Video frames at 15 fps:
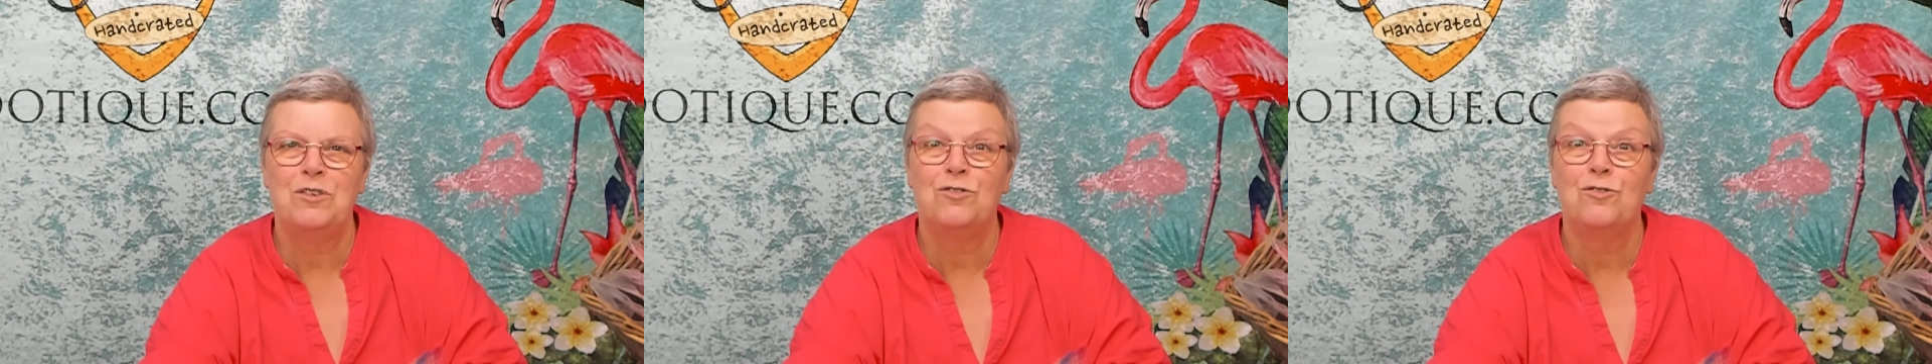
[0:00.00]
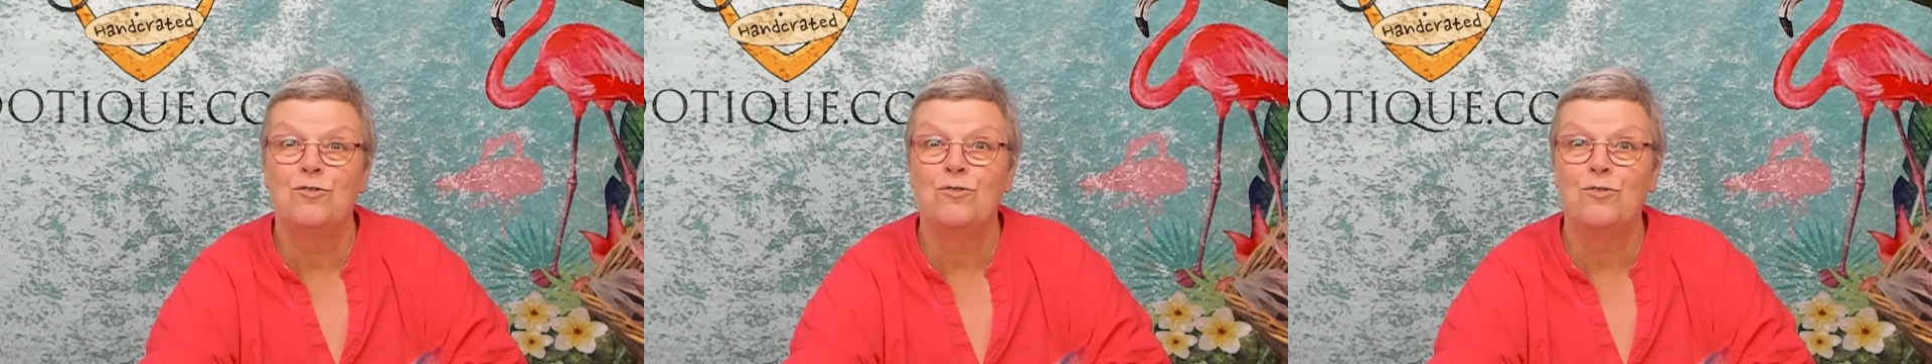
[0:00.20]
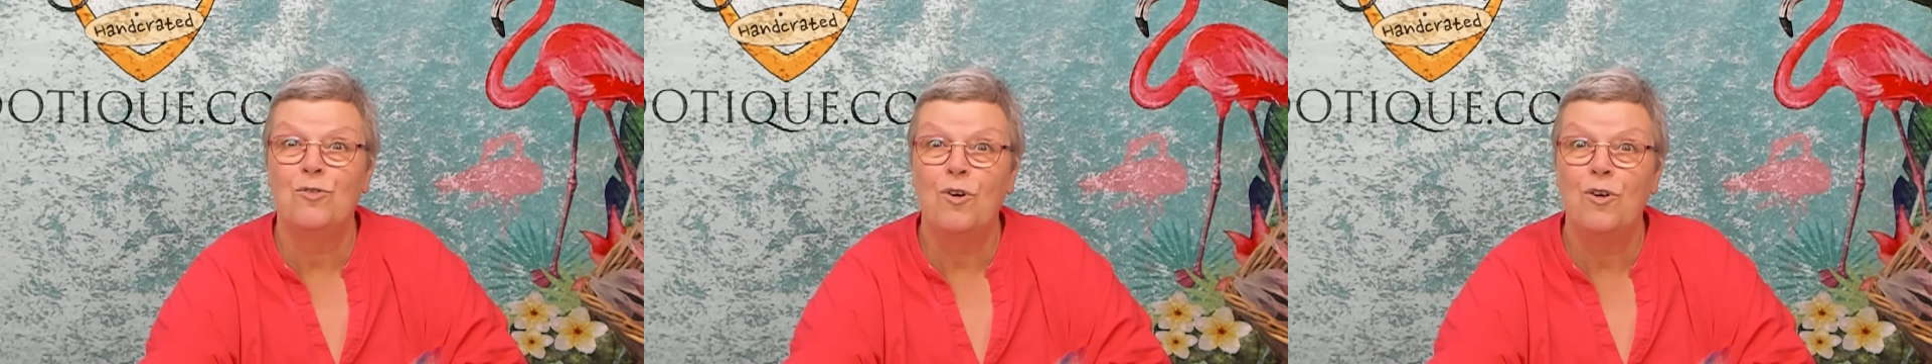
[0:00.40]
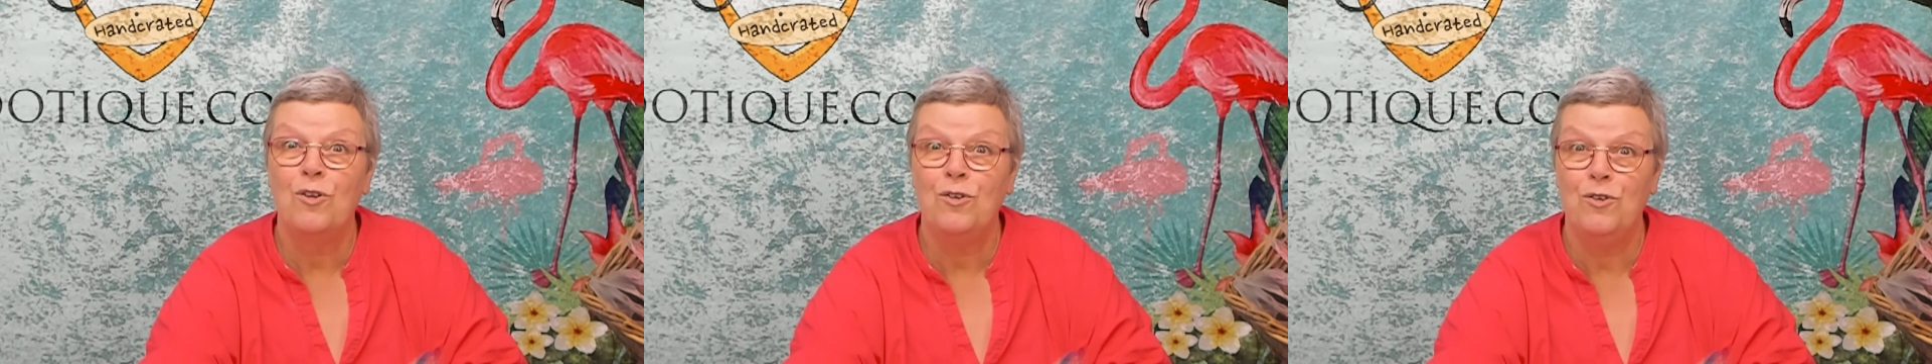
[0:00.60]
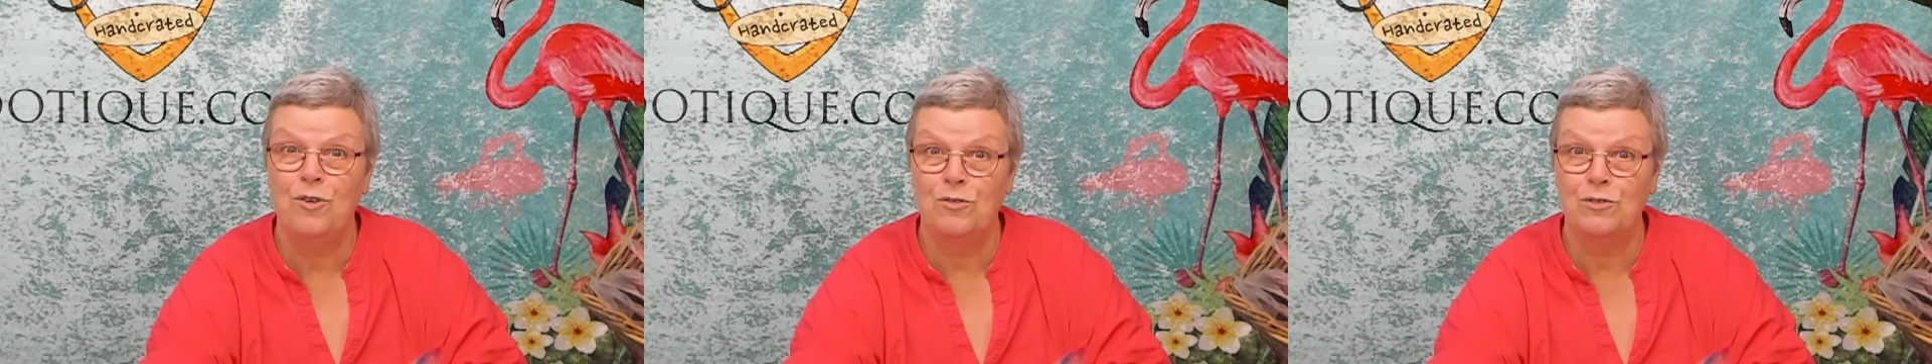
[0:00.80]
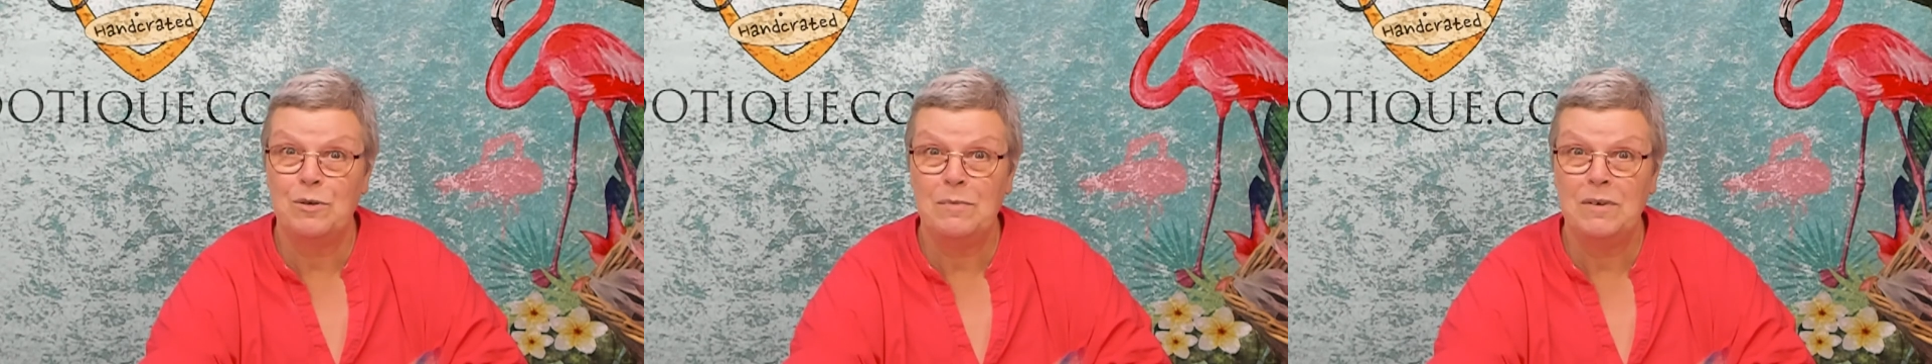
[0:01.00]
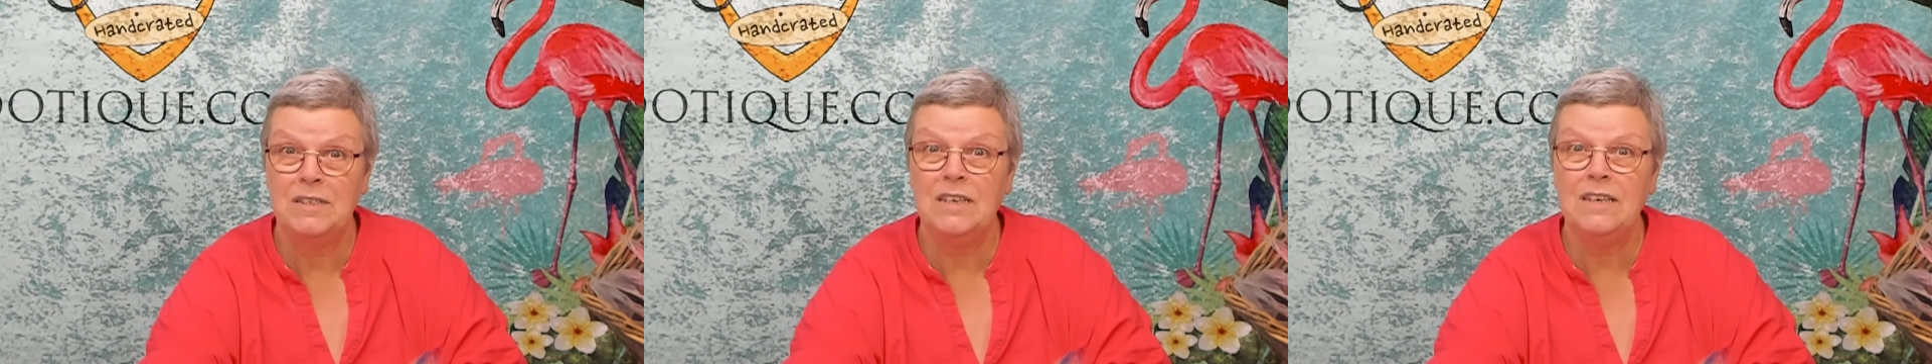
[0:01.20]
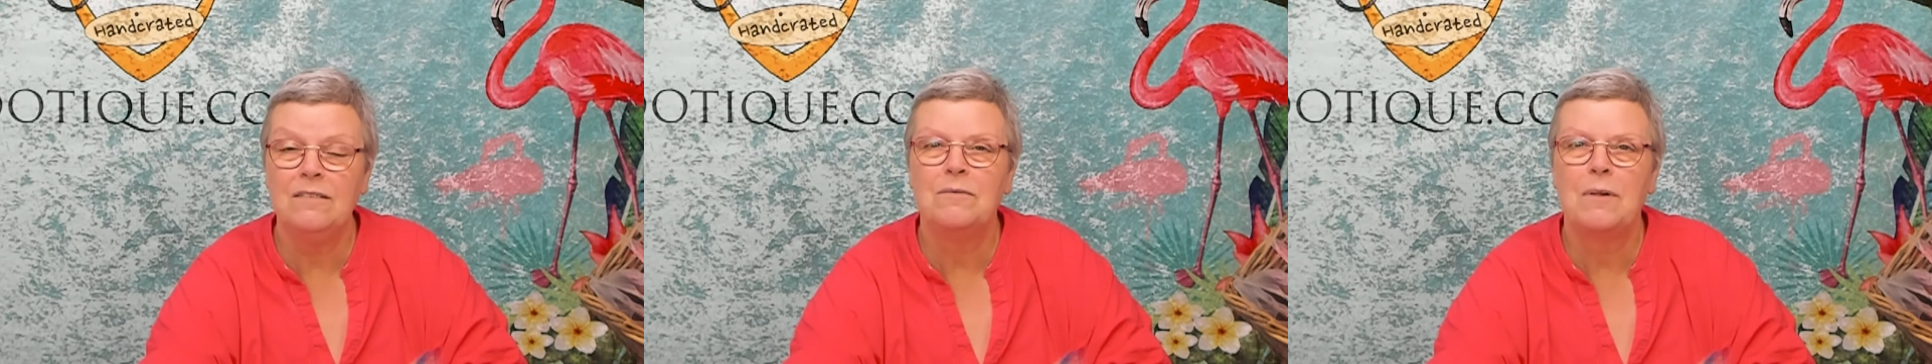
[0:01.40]
sure not to
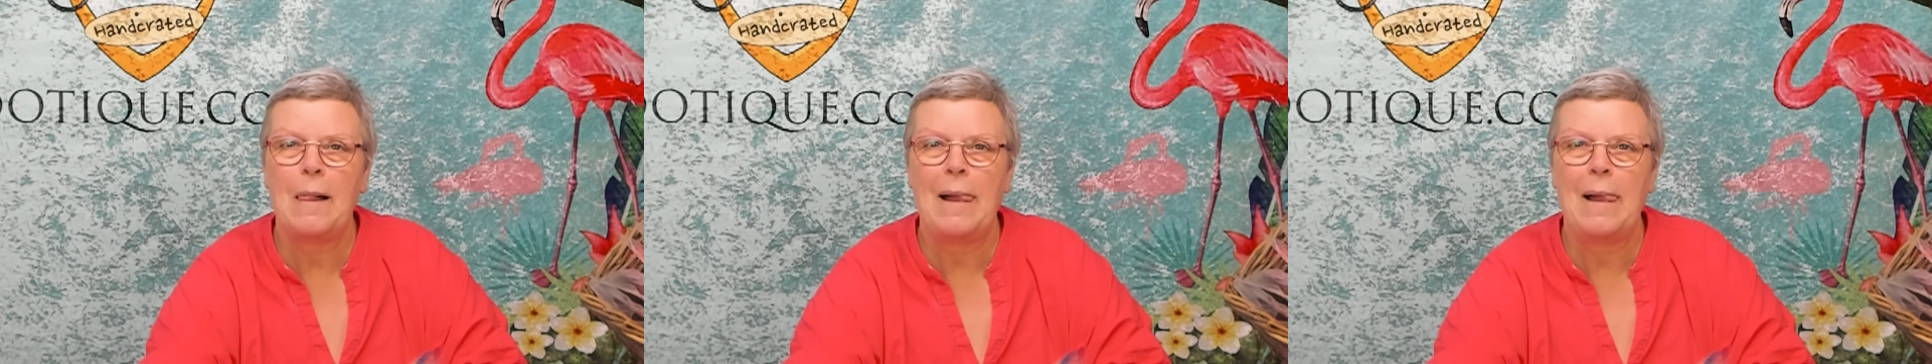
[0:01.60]
miss it.